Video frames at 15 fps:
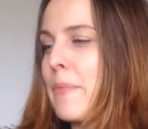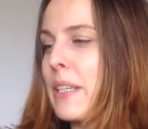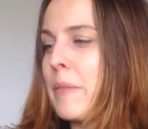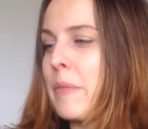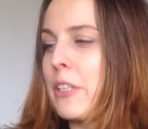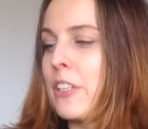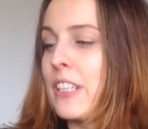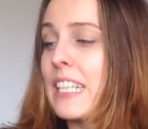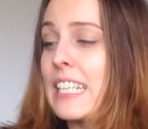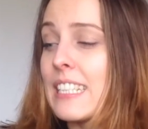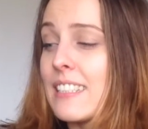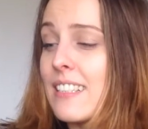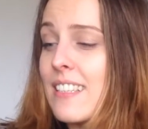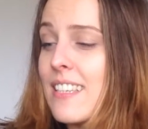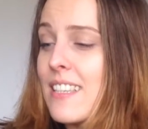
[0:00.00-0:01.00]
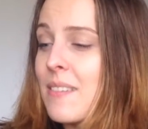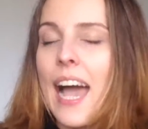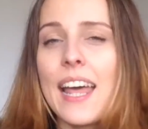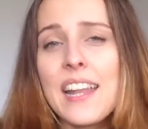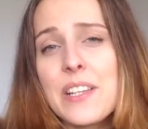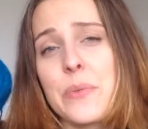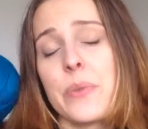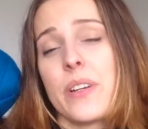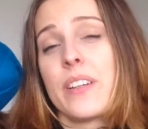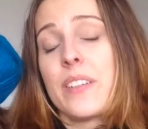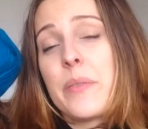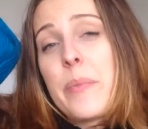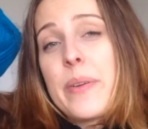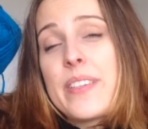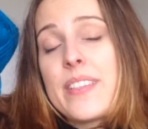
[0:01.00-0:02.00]
millimeter needles and it's
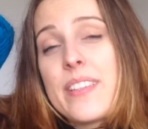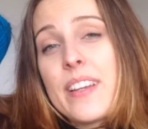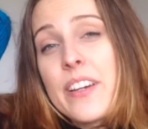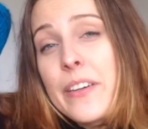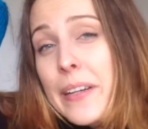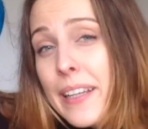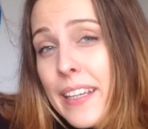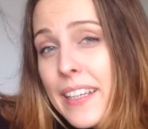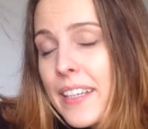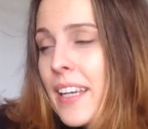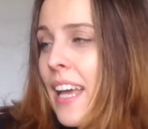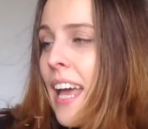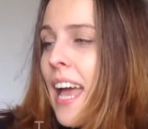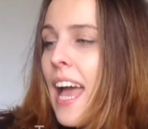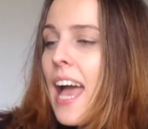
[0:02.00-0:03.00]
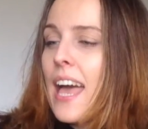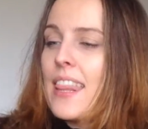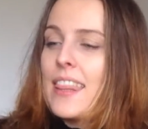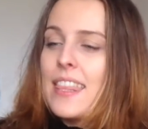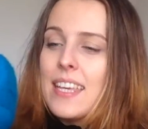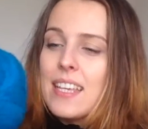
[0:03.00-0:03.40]
100% acrylic and